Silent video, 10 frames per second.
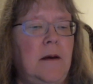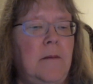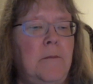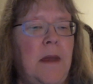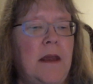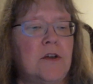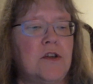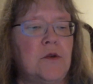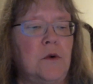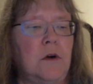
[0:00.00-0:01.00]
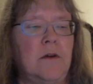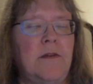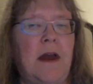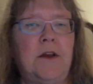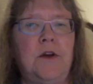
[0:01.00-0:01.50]
make sure
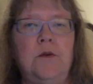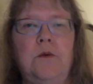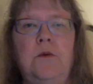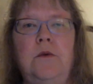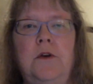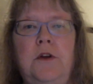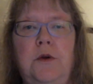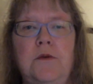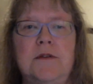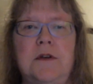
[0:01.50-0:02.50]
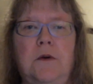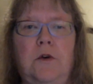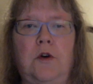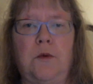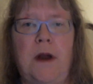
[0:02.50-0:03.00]
that you use the
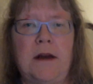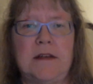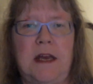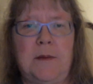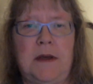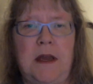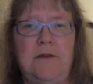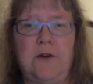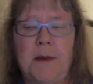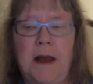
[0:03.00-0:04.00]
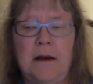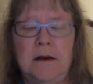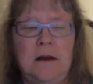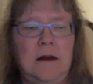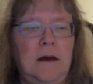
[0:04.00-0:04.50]
correct APA format.
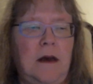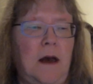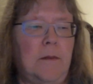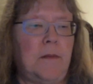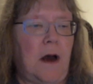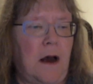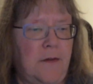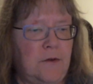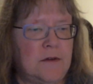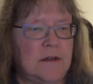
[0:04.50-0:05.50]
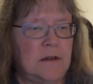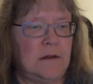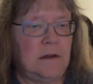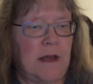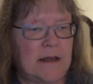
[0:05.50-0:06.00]
The author's
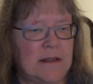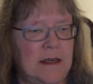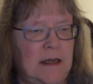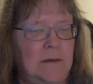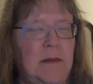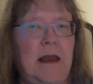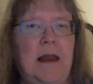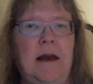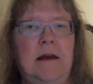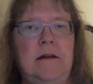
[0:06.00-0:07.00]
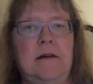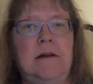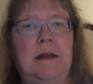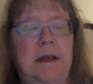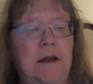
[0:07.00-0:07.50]
last name and
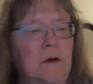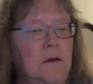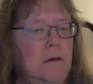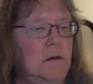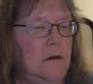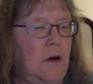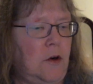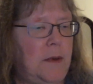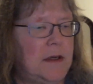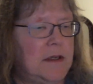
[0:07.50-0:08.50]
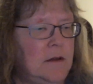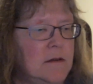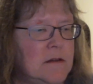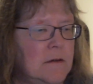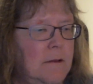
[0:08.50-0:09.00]
the year are your big
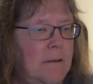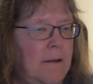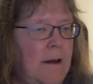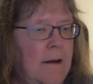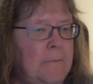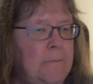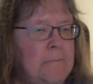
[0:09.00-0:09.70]
deals, okay?